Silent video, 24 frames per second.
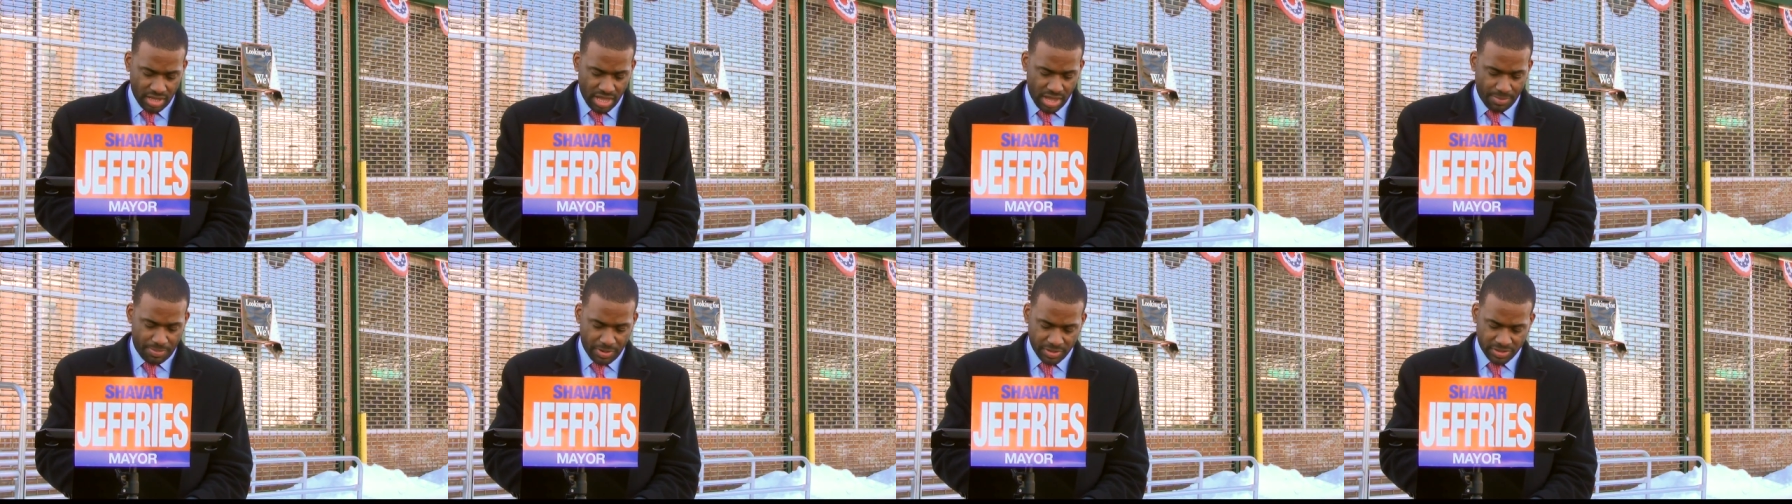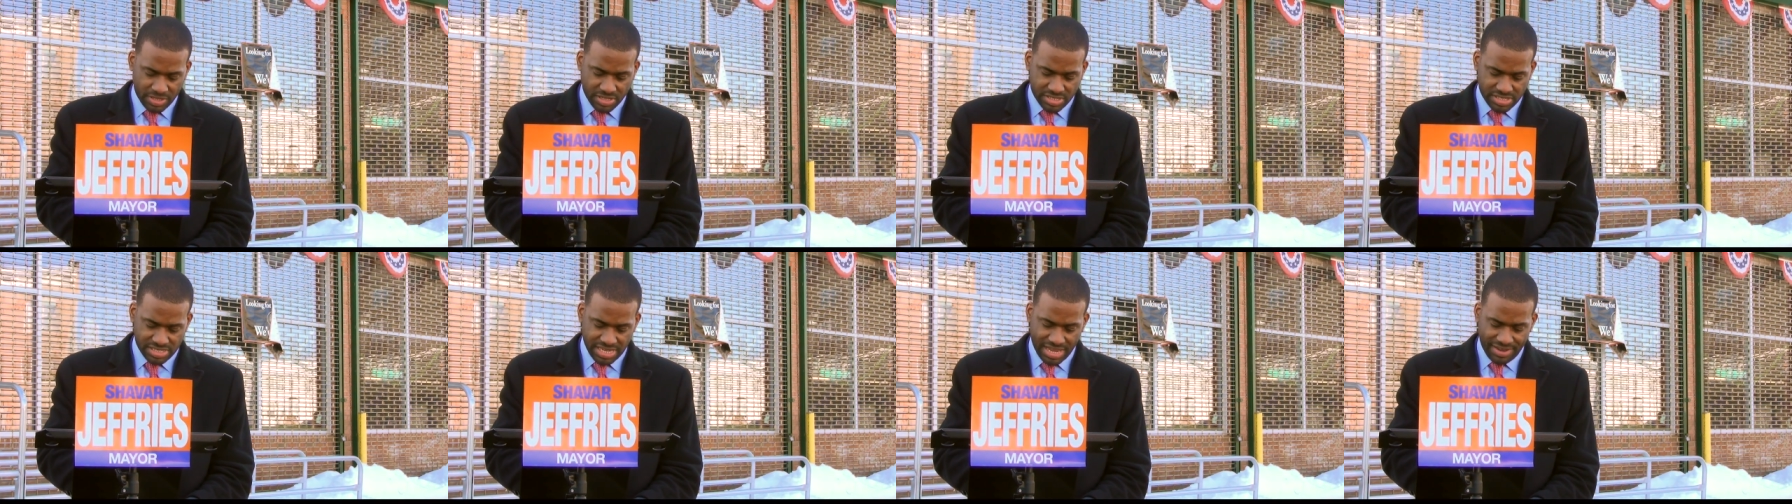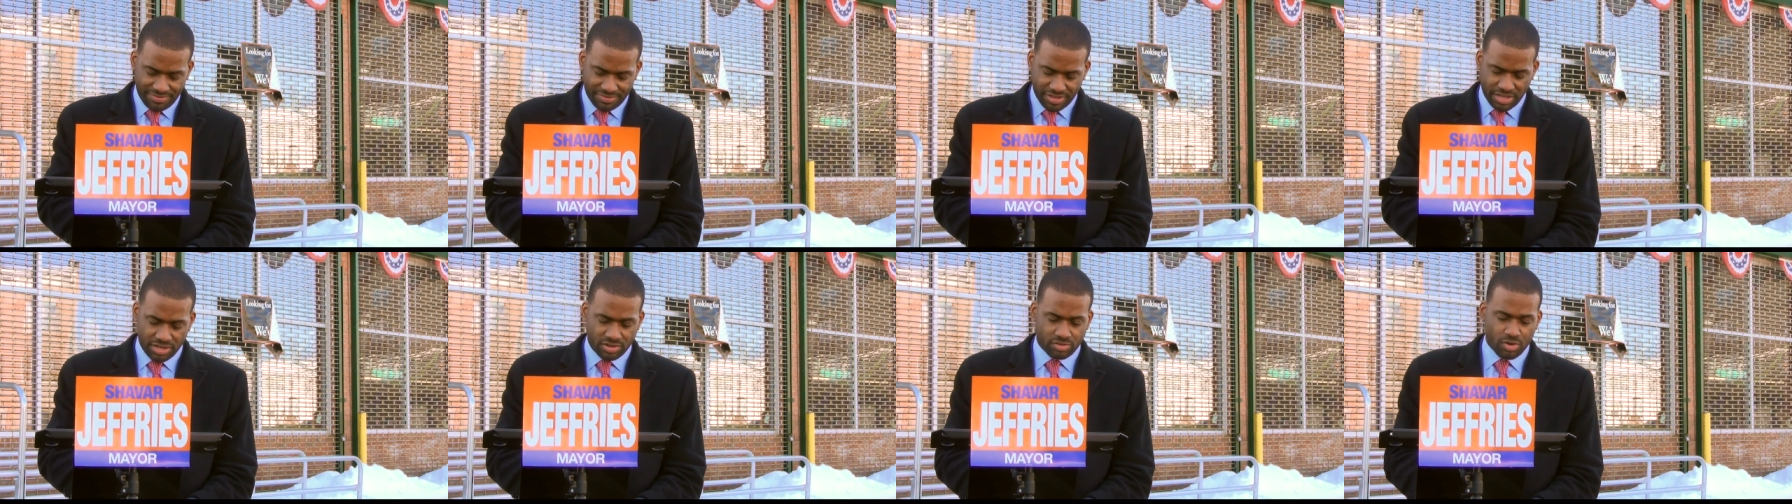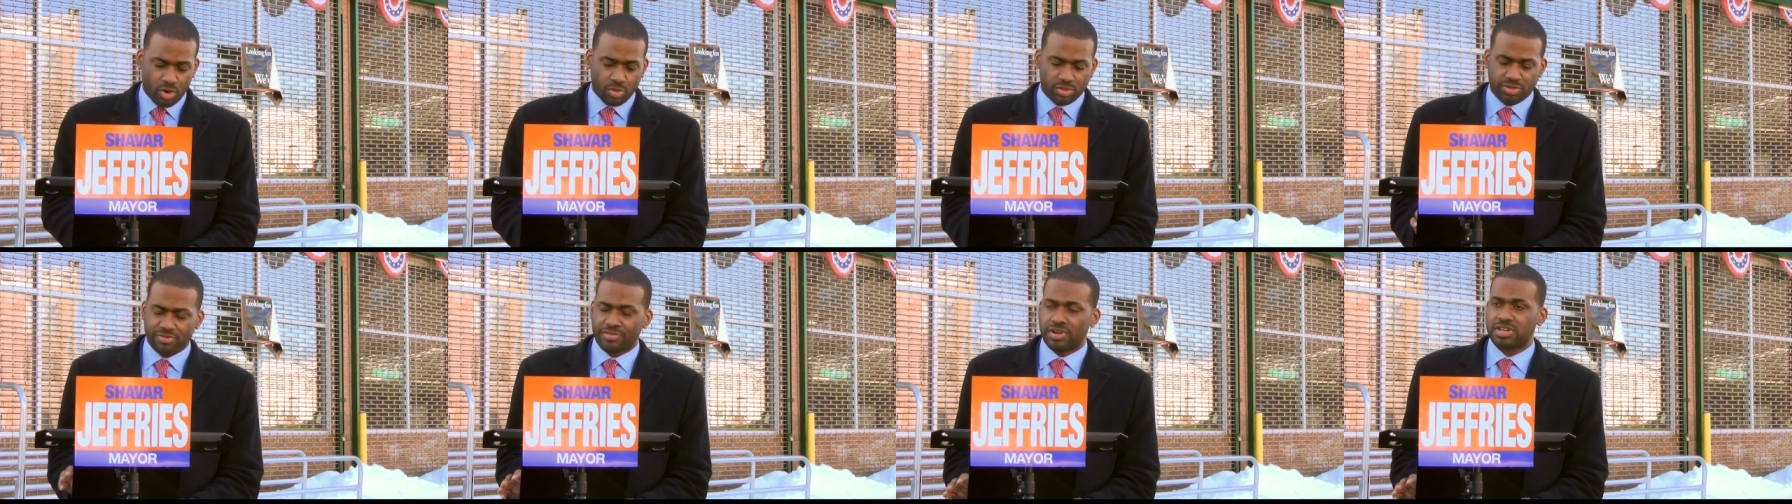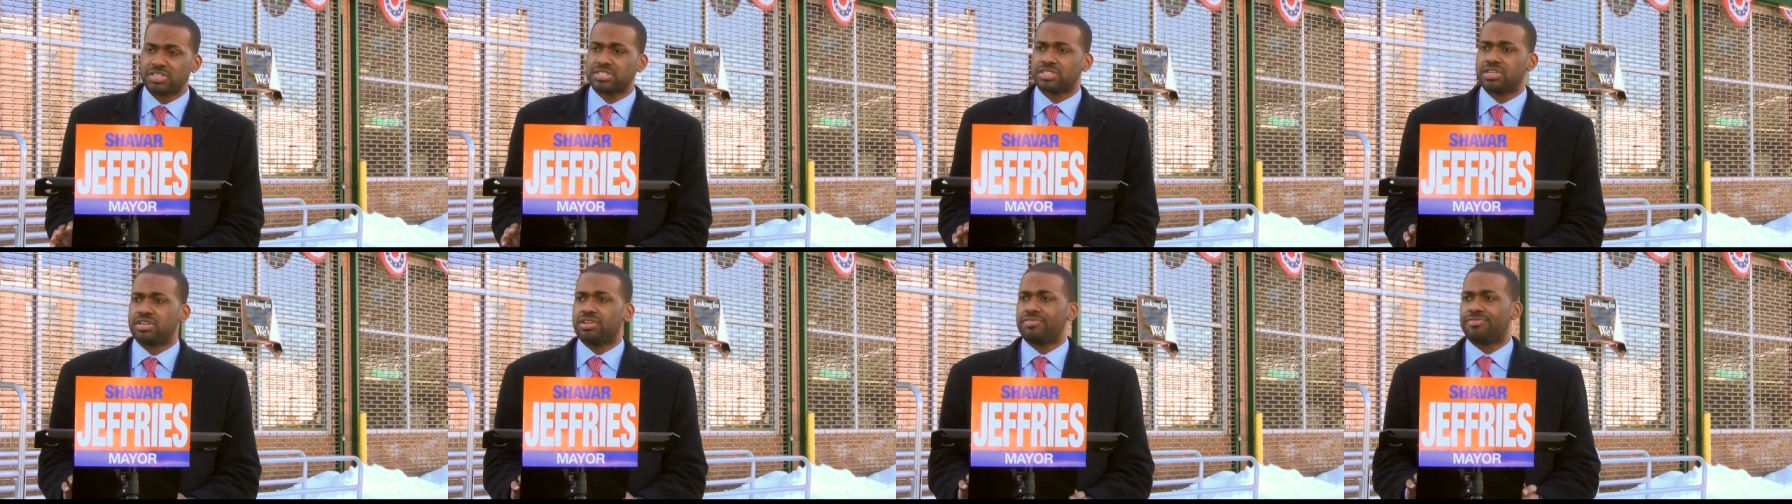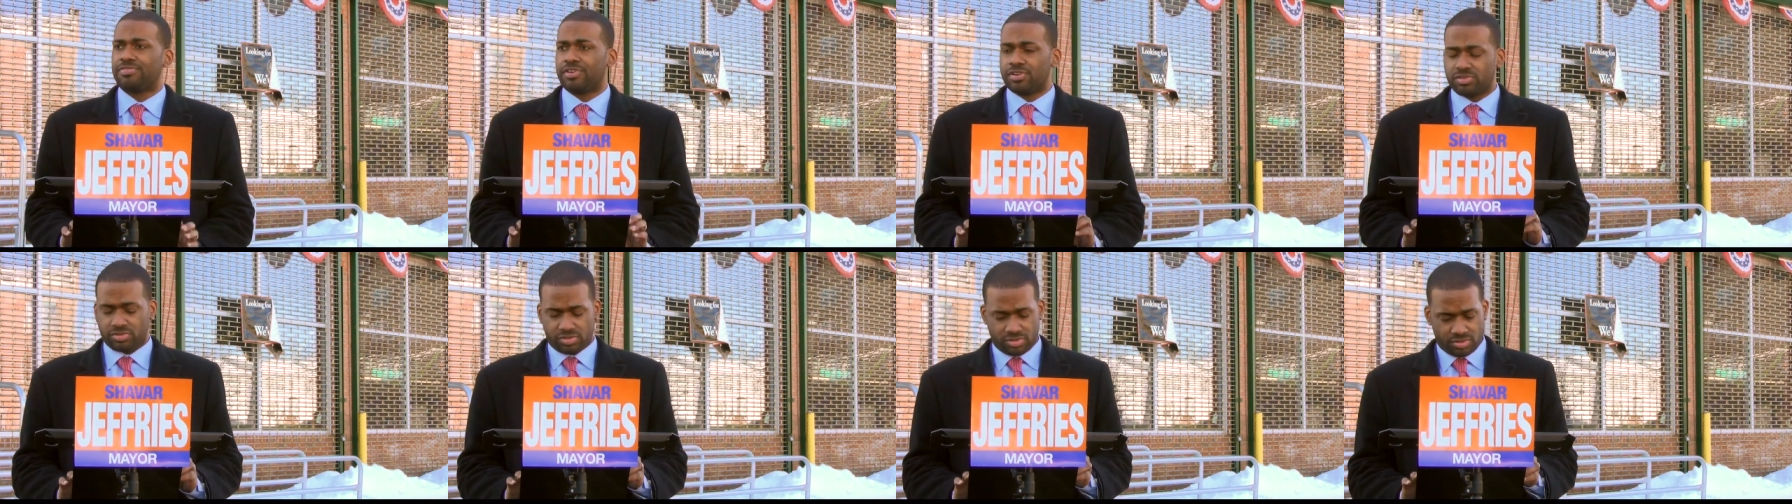and put the safety and growth of our city
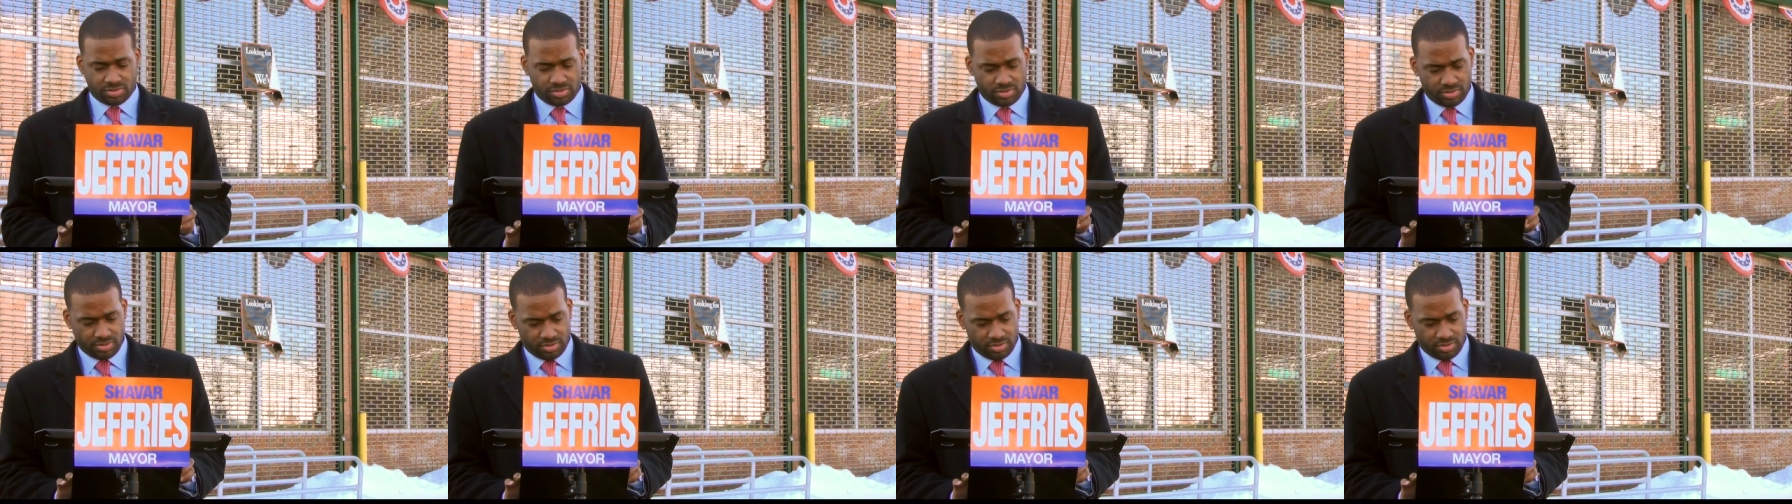first.